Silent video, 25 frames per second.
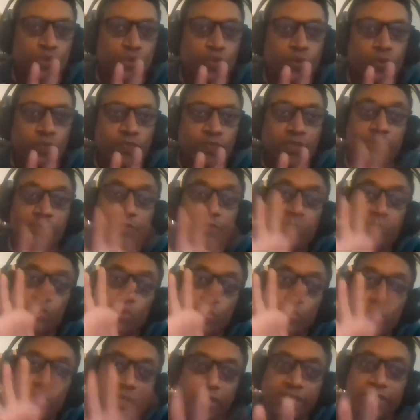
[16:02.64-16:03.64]
your own will, but
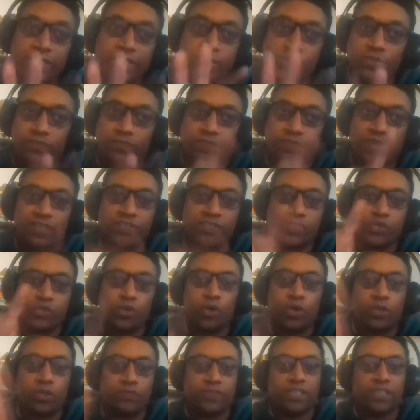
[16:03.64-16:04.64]
only insofar as
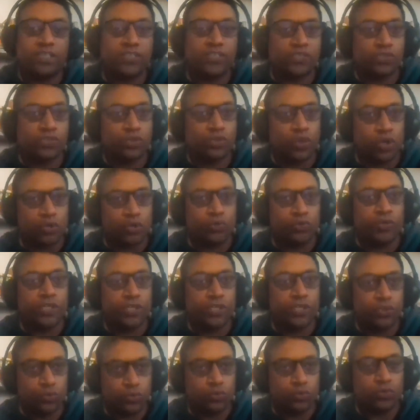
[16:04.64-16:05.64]
your will is not
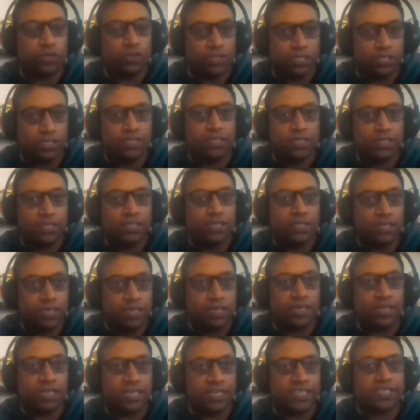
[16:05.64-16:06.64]
going to
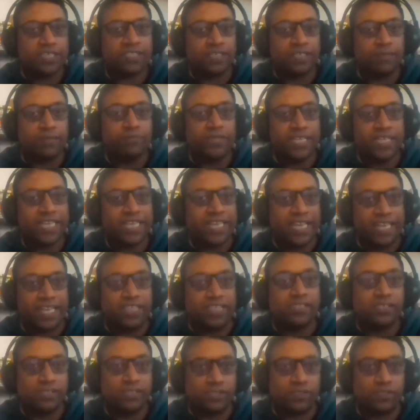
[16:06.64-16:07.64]
hurt somebody
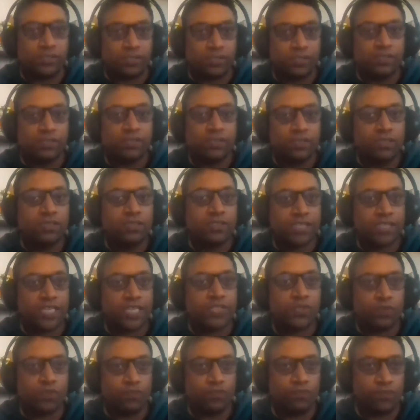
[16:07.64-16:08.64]
else's
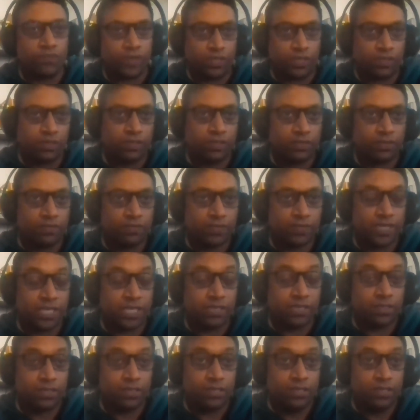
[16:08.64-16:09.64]
sense of will,
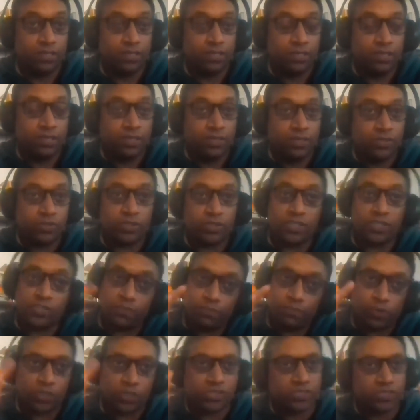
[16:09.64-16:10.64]
right? So there's
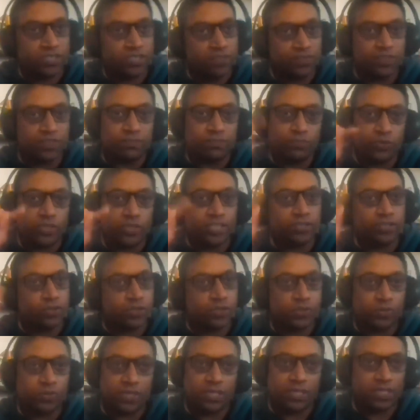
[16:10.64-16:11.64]
a positive component
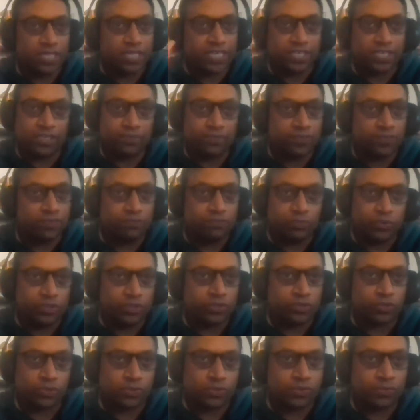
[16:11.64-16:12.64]
also and a negative
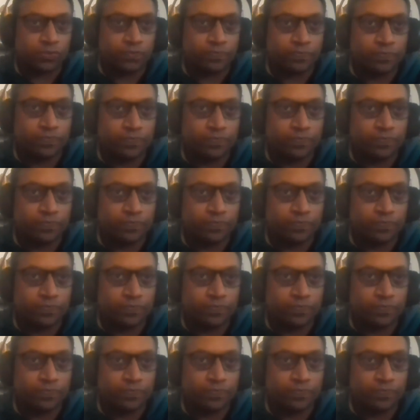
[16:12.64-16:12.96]
component also.